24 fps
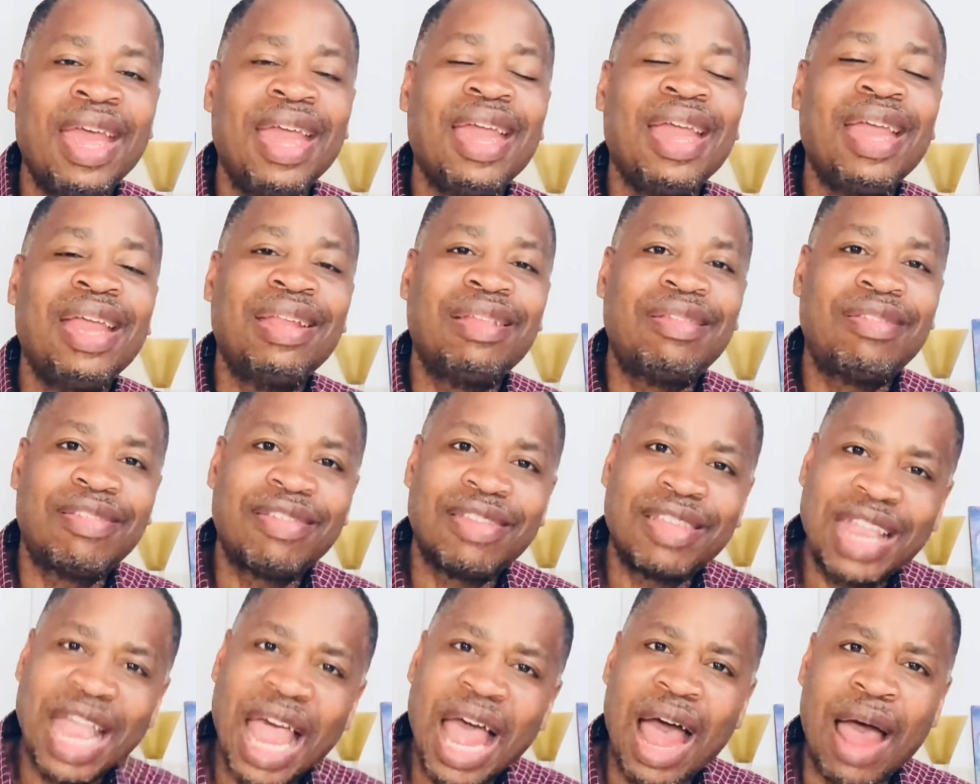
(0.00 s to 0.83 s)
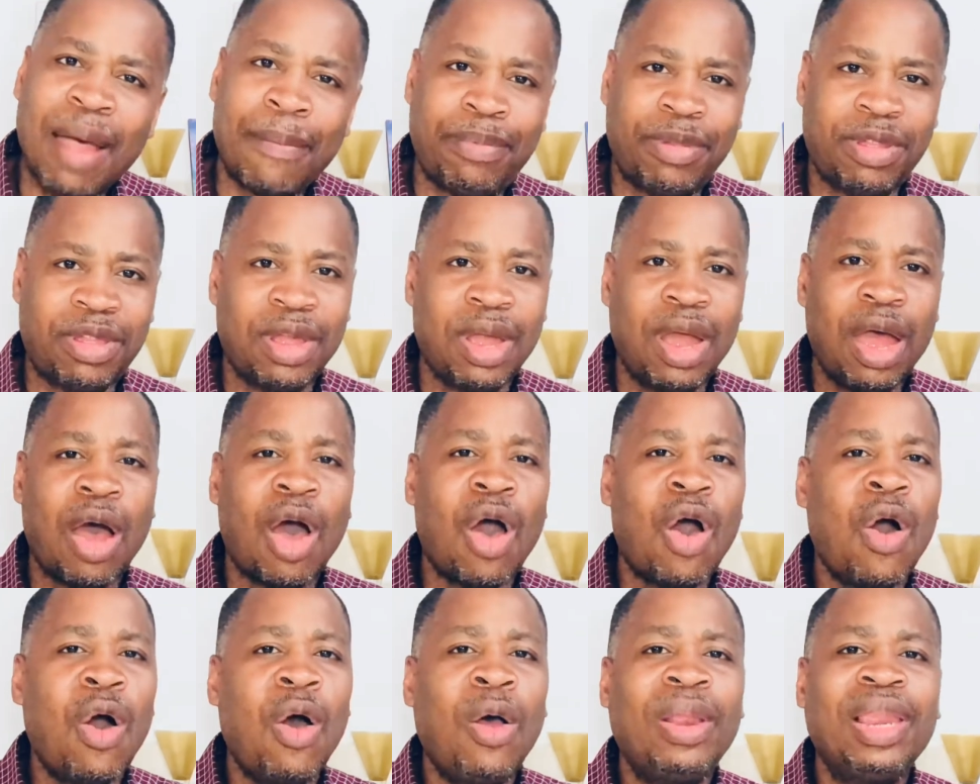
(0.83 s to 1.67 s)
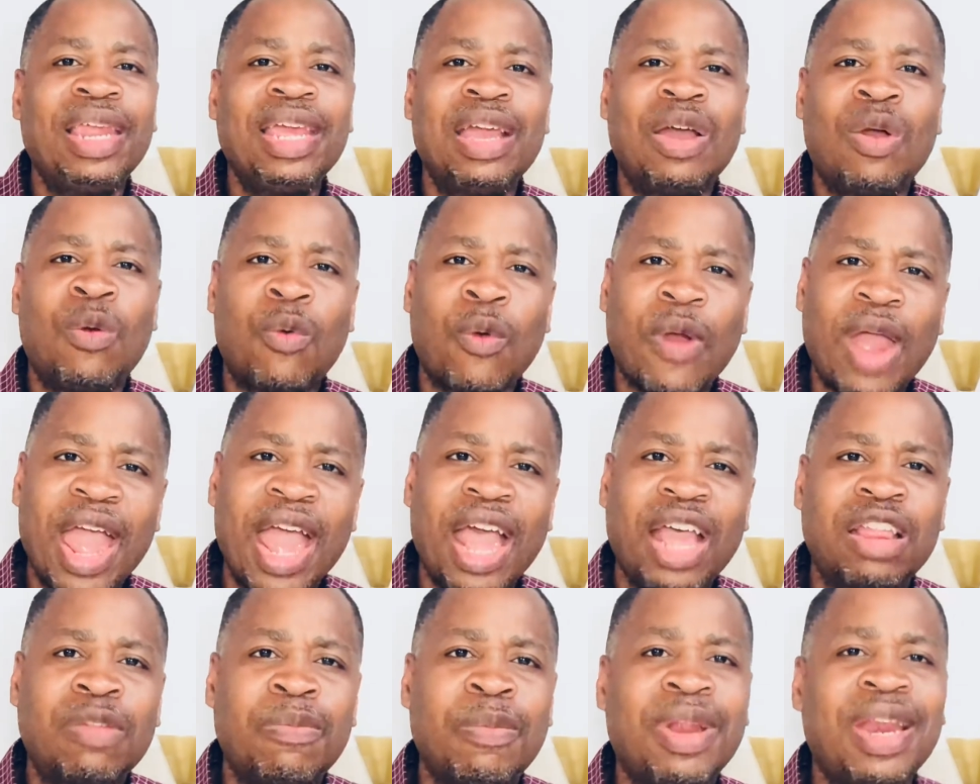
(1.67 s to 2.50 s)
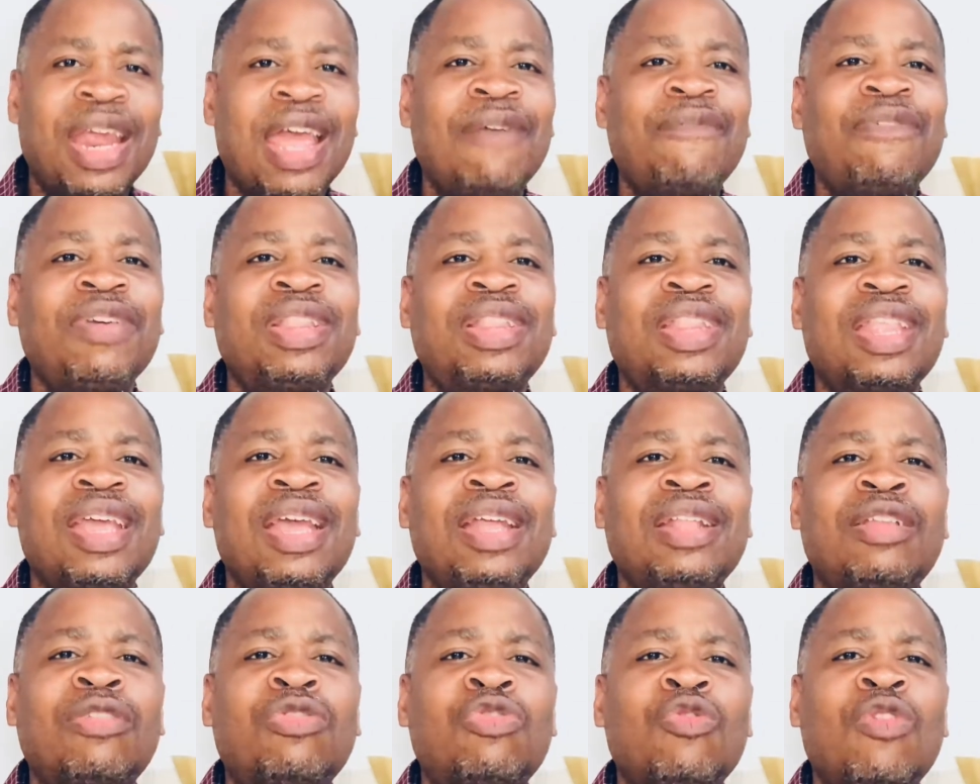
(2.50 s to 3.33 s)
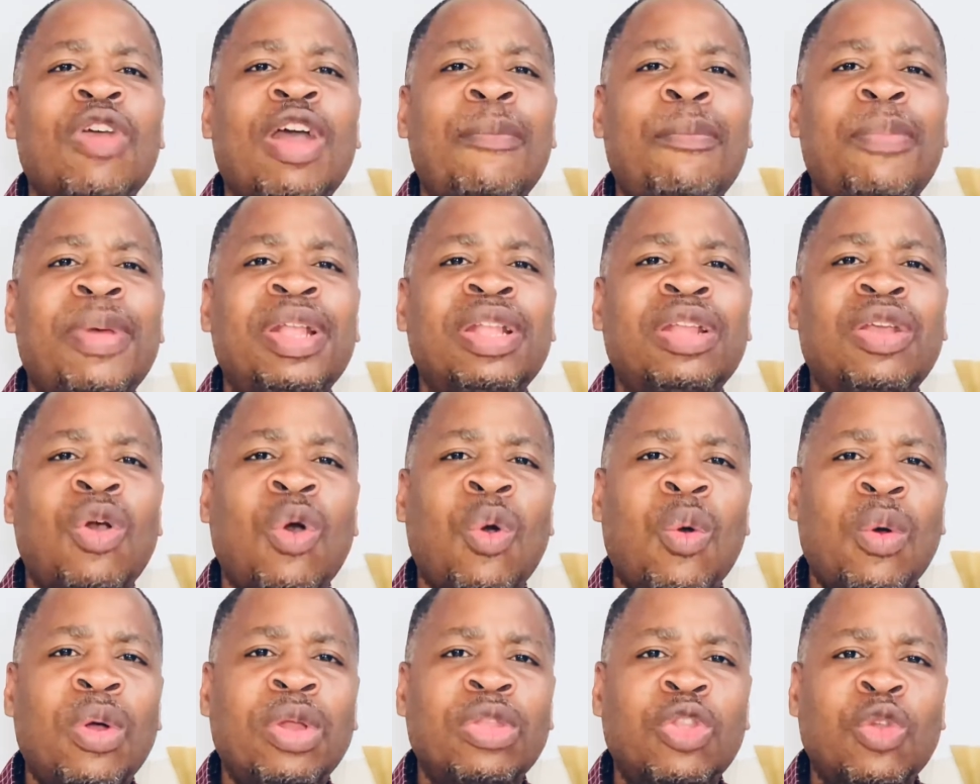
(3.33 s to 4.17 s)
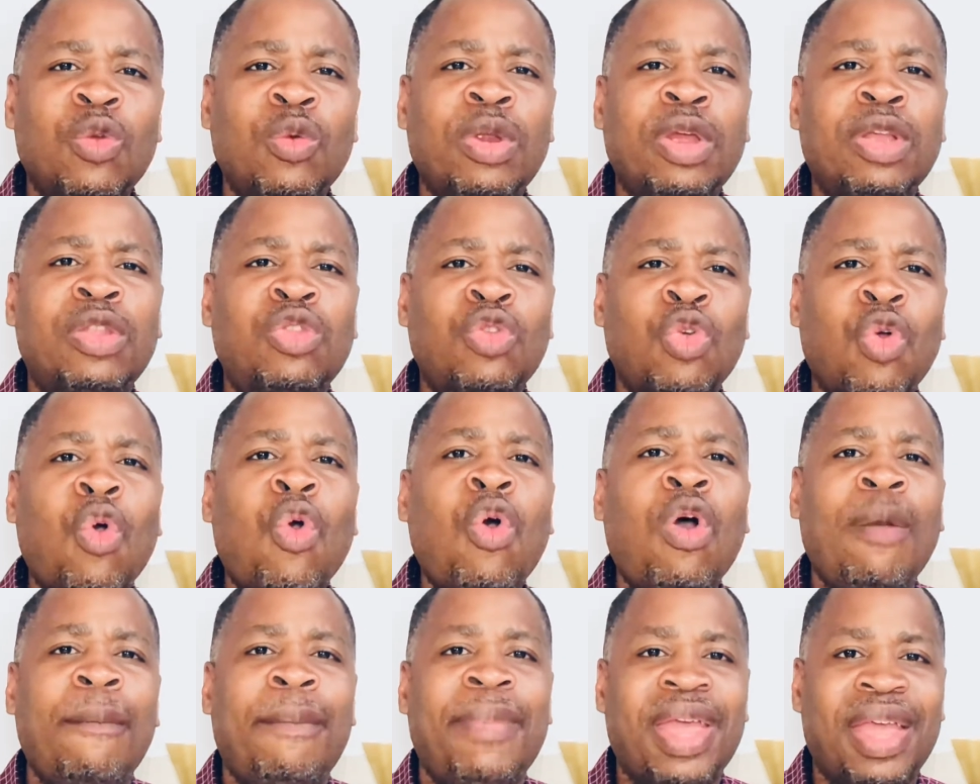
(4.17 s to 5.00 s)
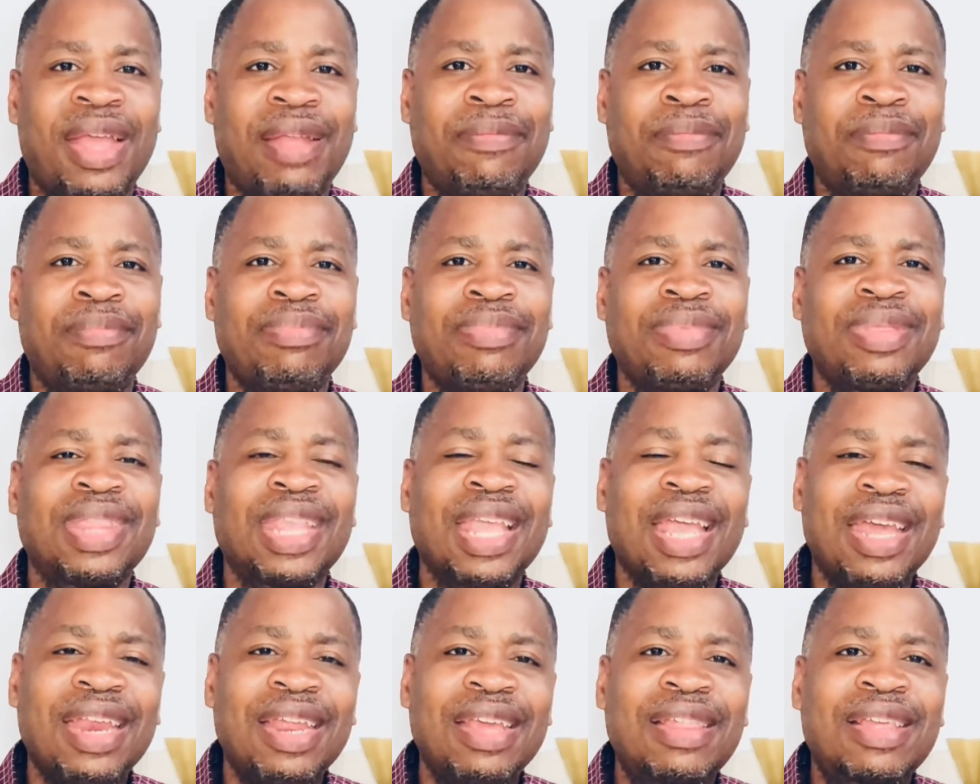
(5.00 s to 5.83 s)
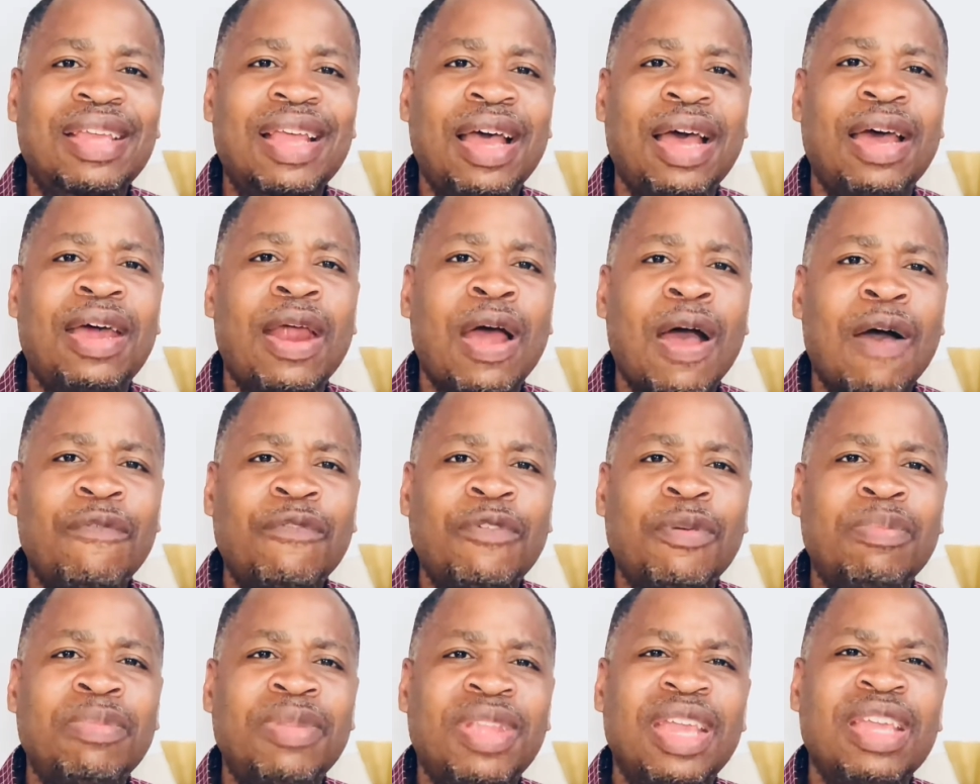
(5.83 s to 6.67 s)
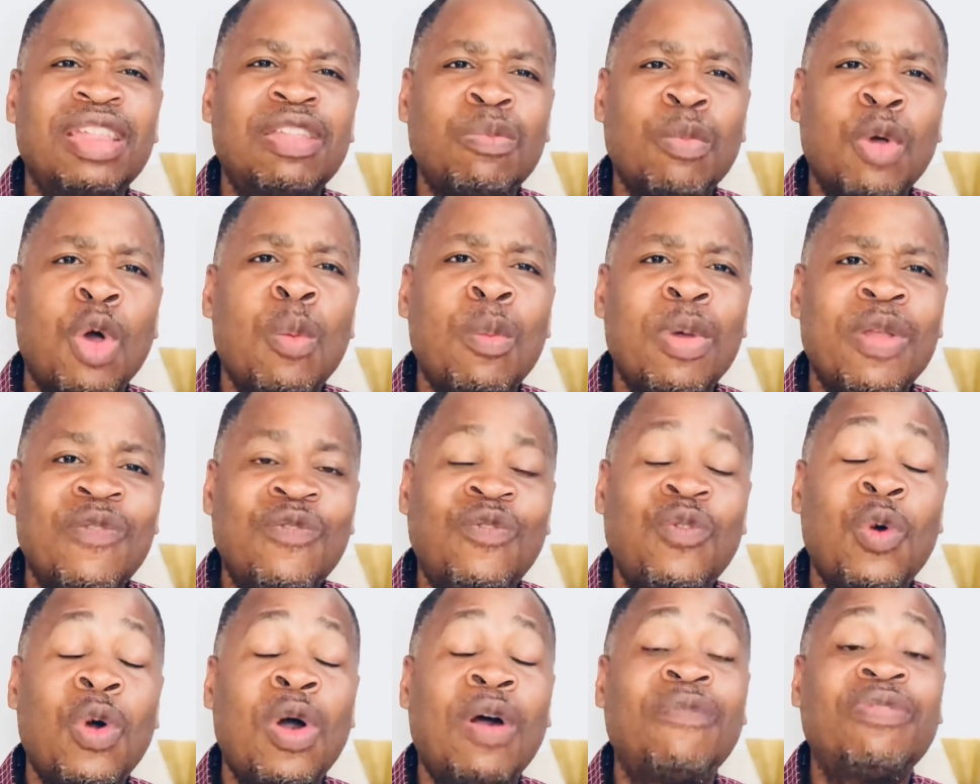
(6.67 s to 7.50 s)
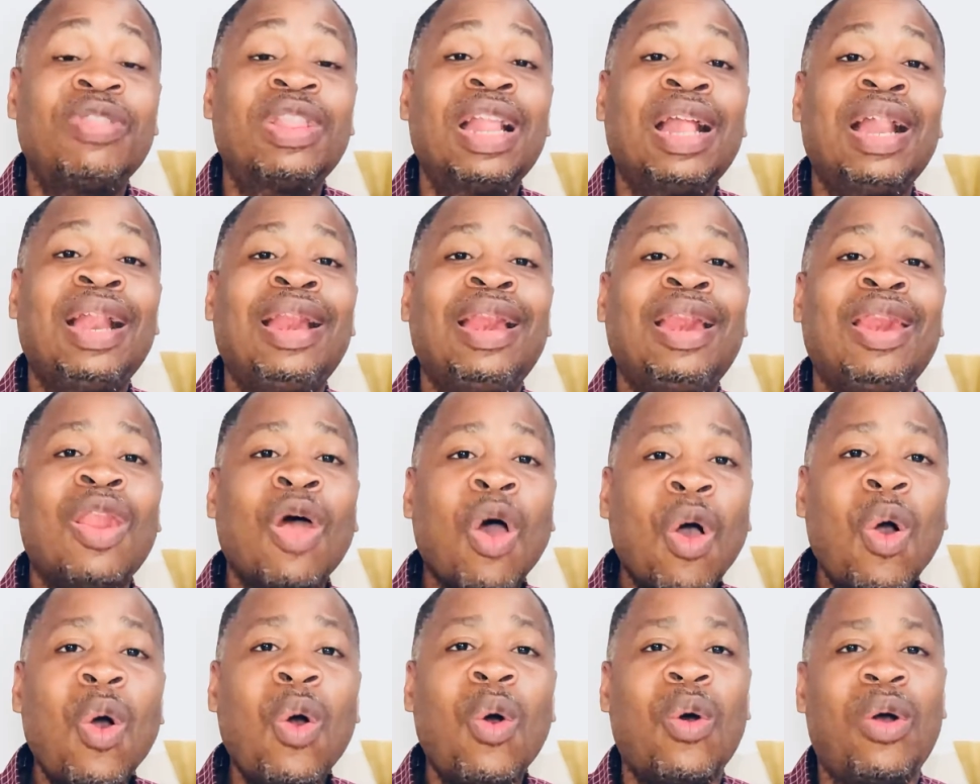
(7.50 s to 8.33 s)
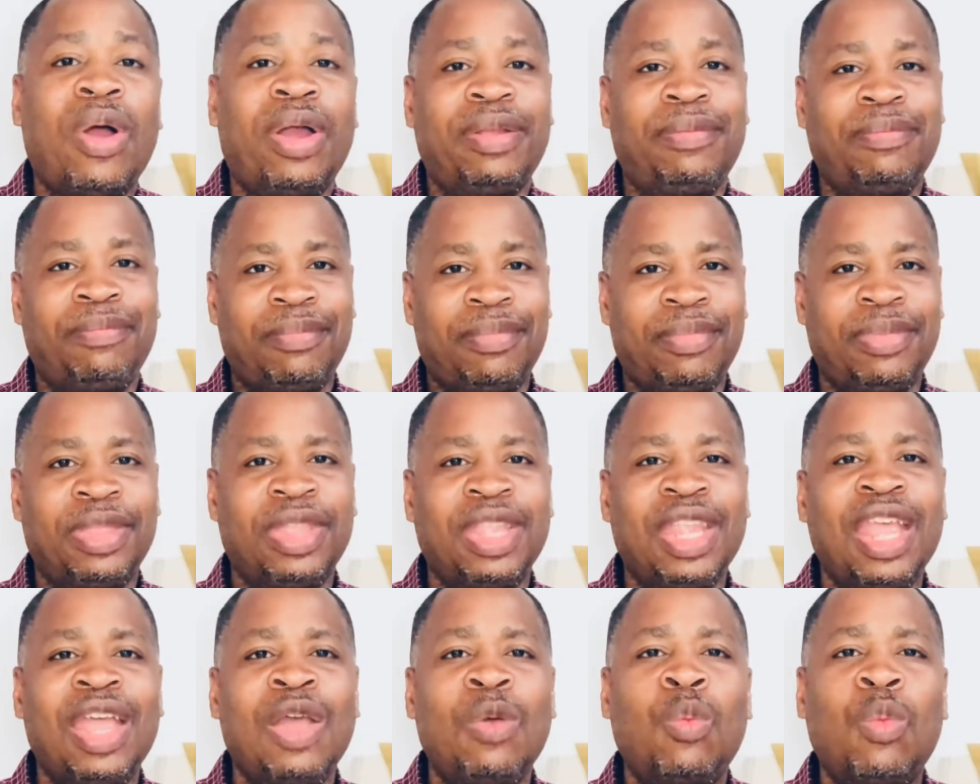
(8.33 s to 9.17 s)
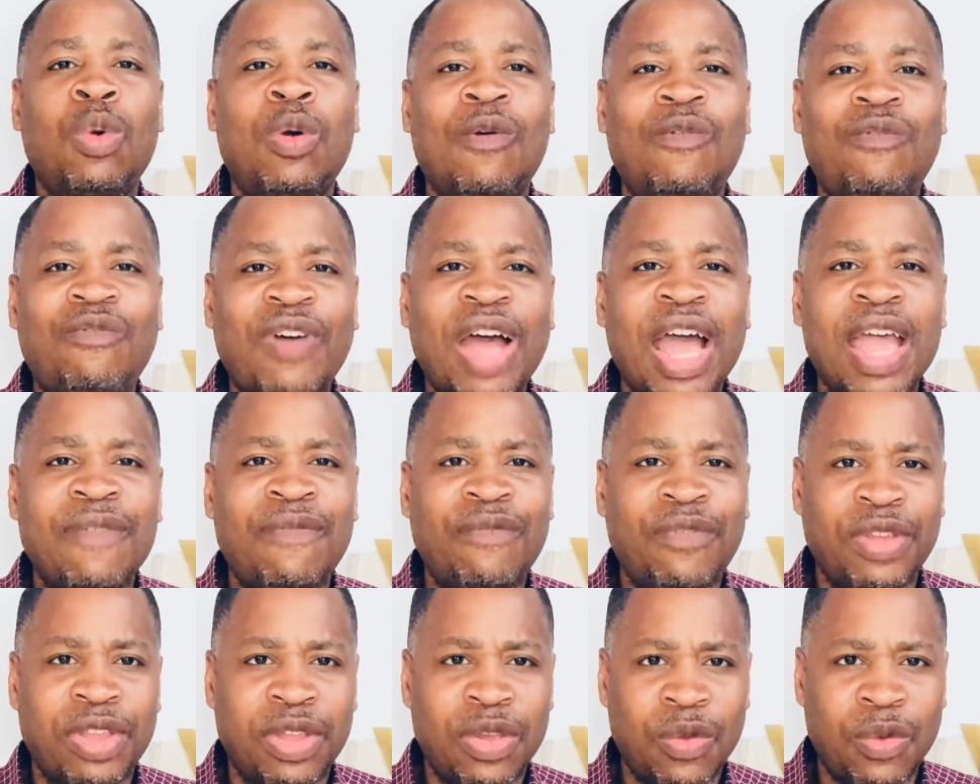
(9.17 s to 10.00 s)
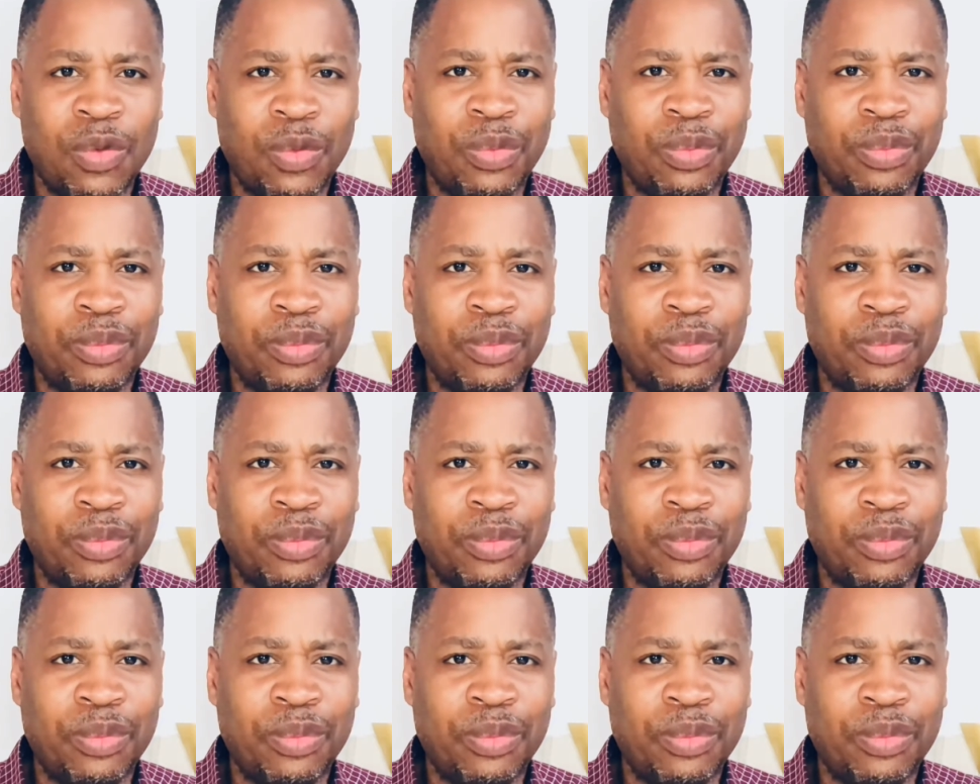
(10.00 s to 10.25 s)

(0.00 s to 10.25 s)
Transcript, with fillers: It stops. All the harassment, everything that you have been going through, the torment, it is cut off from this moment forth. The Lord will fight for you,